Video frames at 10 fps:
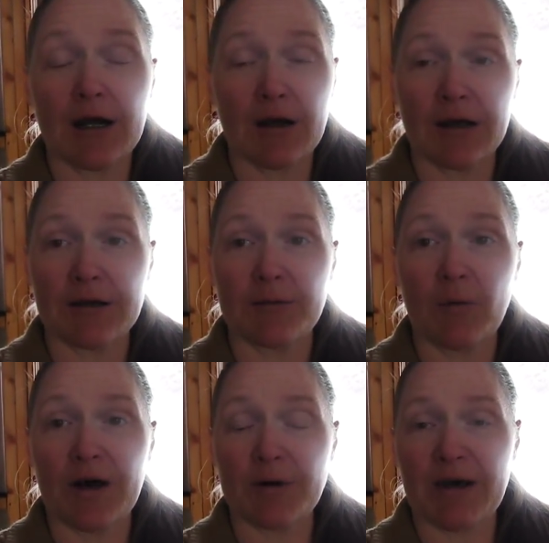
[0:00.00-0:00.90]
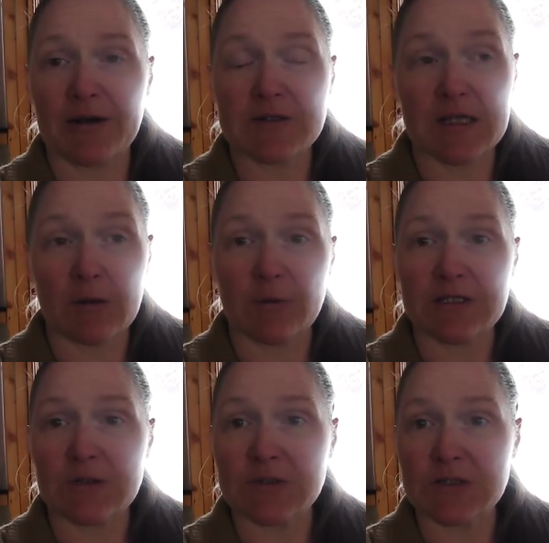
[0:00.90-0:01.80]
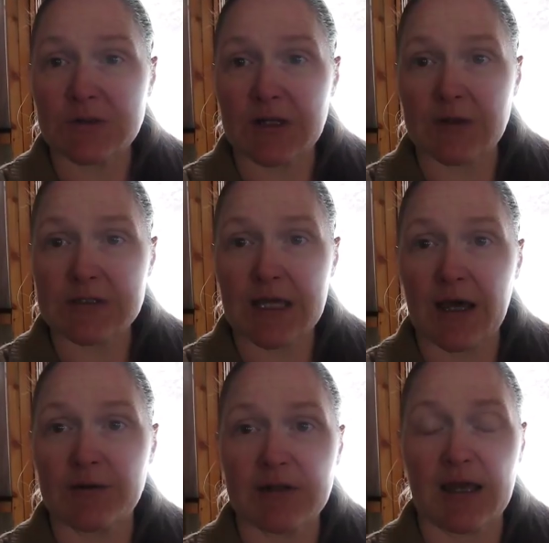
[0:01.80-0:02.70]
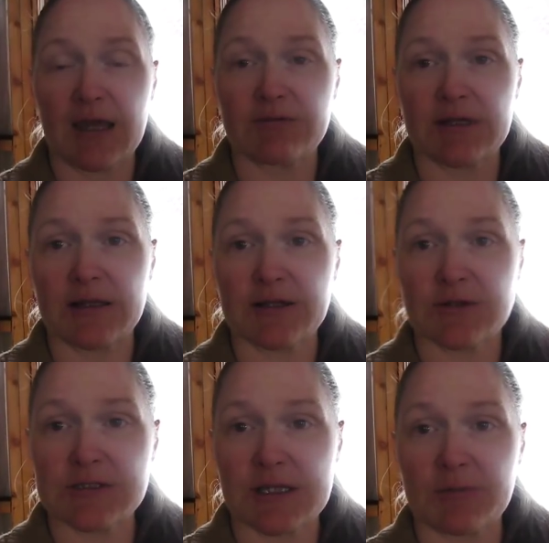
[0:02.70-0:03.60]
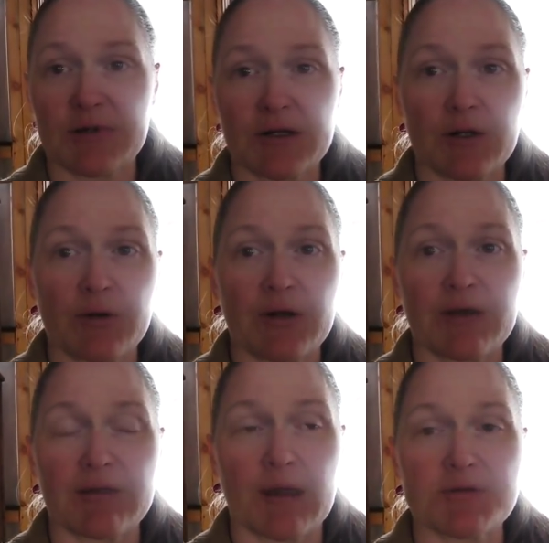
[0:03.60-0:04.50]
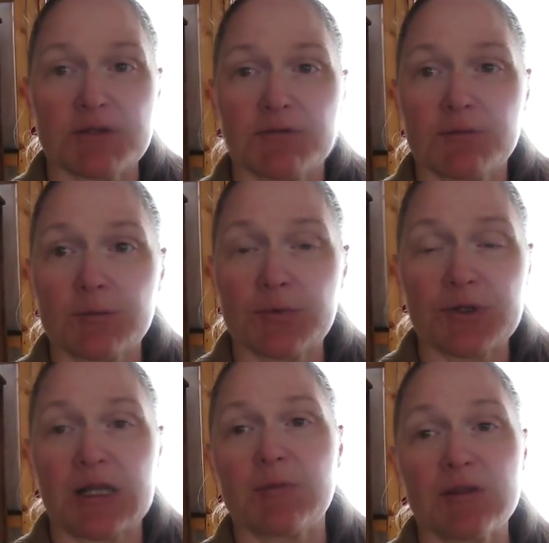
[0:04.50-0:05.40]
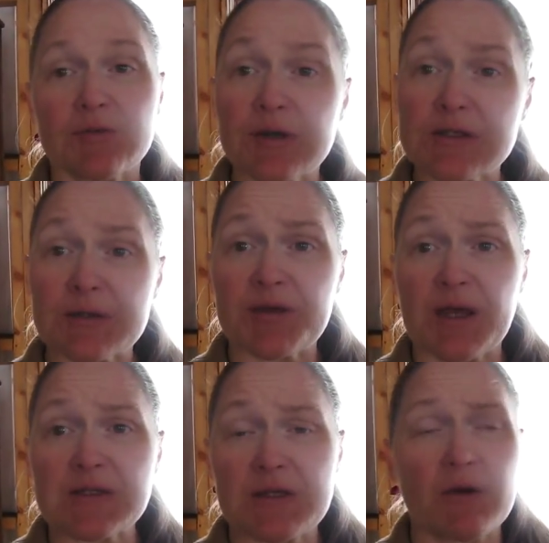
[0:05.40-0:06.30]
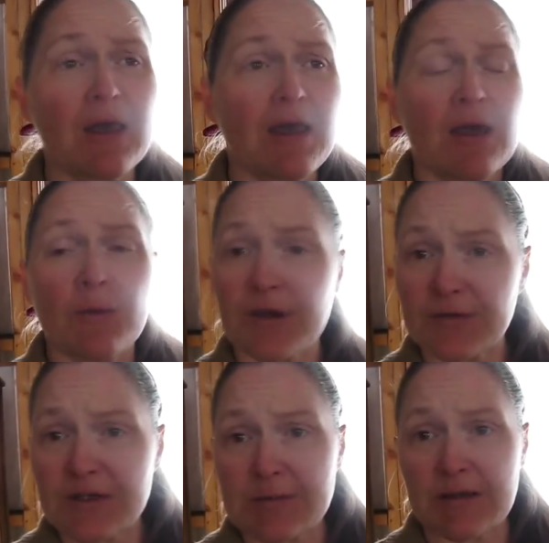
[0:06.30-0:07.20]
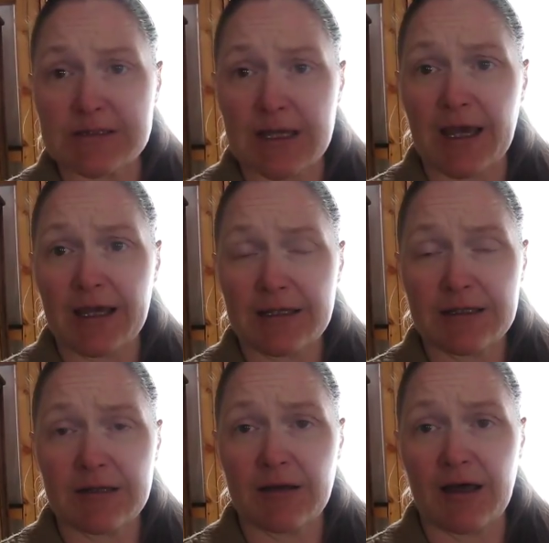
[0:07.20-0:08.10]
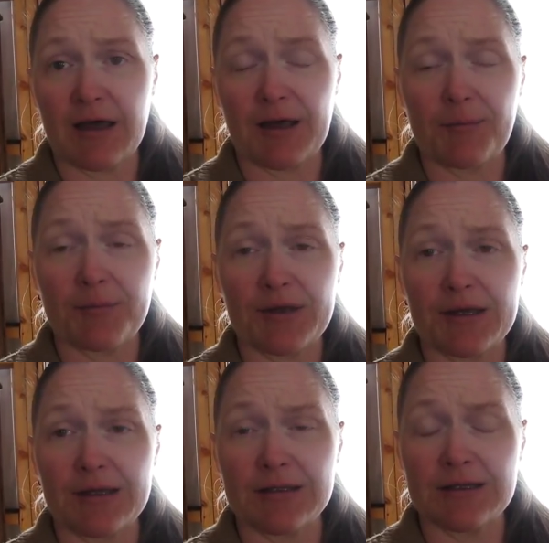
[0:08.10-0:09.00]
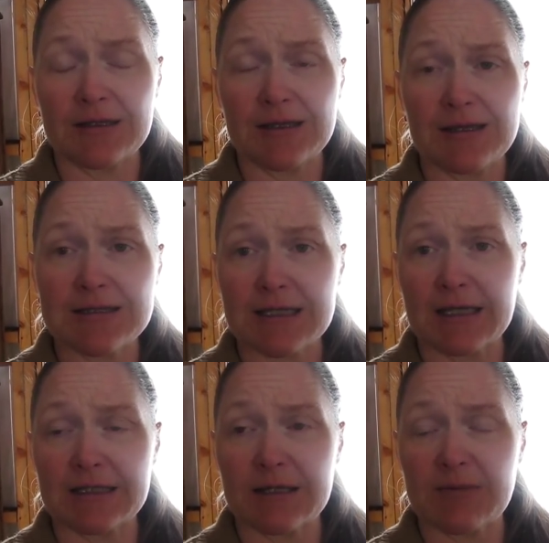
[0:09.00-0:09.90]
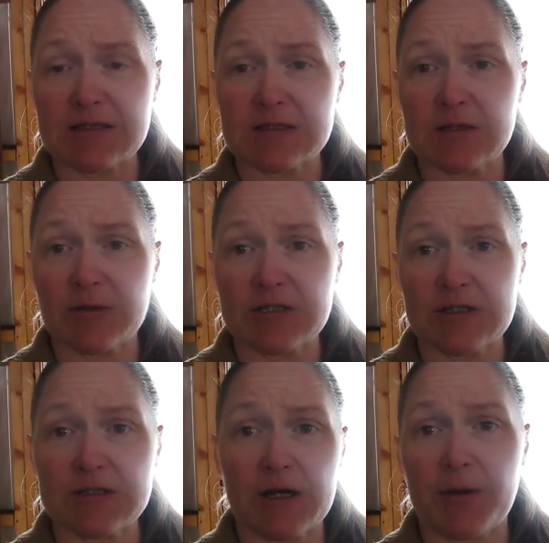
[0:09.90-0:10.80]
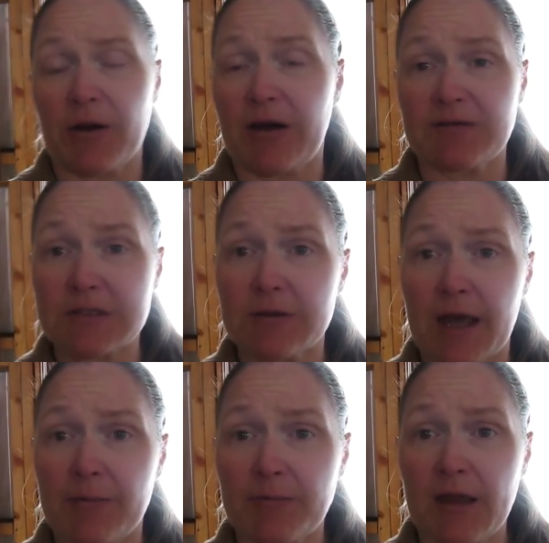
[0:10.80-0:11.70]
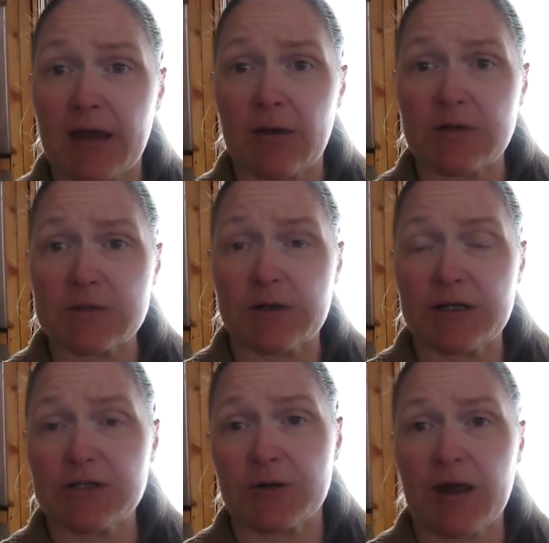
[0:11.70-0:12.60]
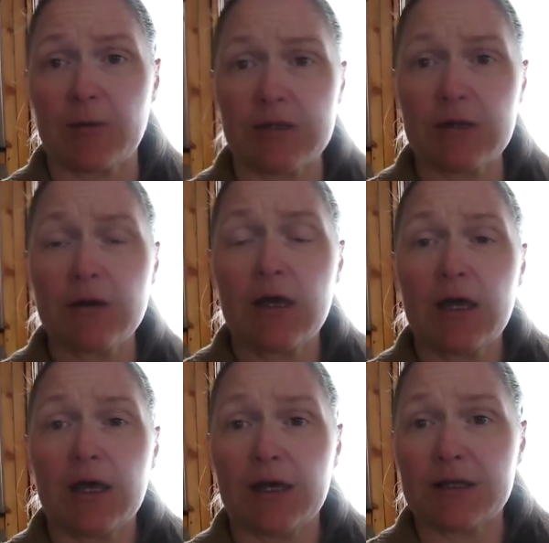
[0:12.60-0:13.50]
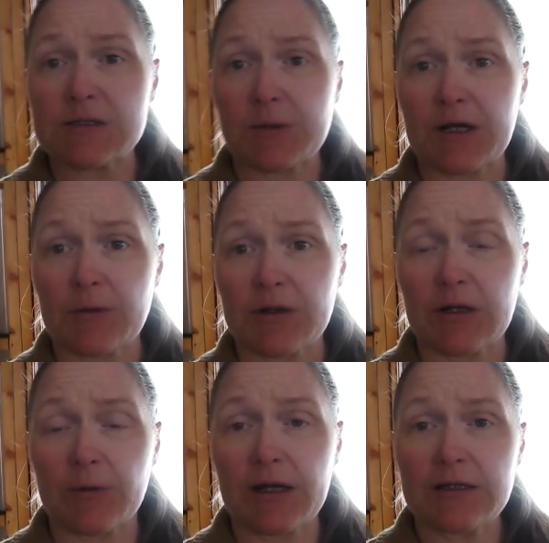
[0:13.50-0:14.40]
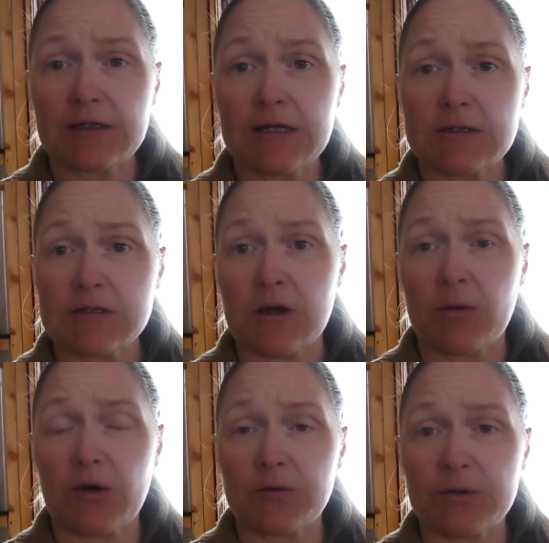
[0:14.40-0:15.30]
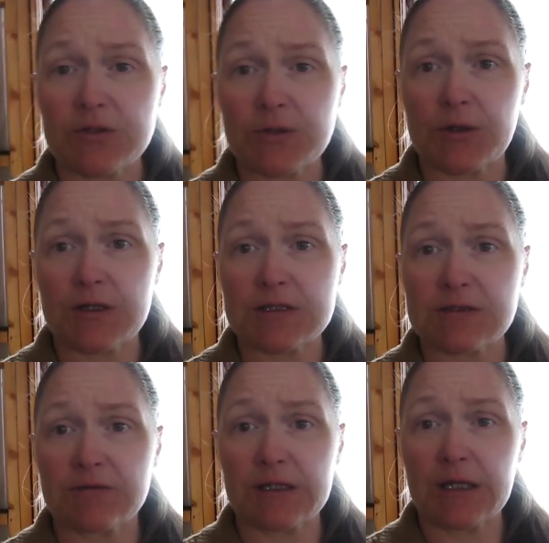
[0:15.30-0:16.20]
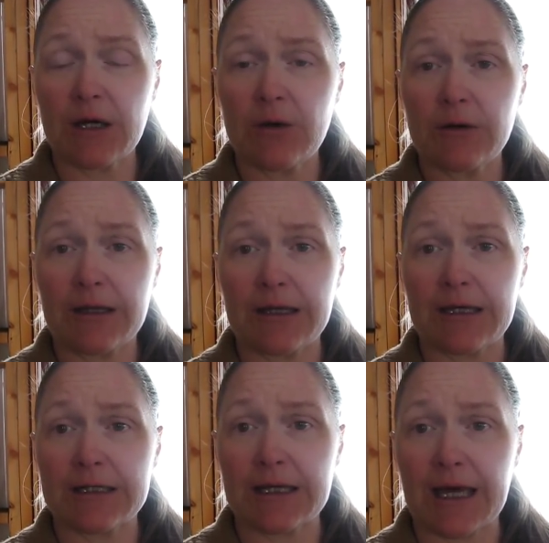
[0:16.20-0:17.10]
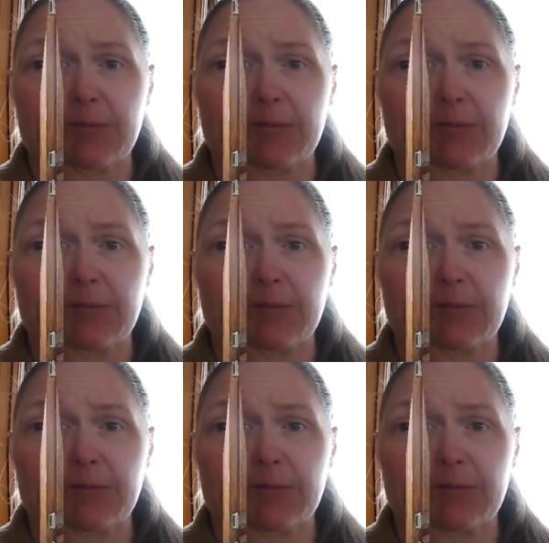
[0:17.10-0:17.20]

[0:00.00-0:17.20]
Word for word: uh, water bottles like we used to do down south, not having electricity up here. You know, we don't have the option of putting them in the freezer, but also we could freeze them outside um, but his idea makes it so much easier. We don't have to do that. And we just wanted to share that with you. And it's working really great. So we hope you enjoy this video and God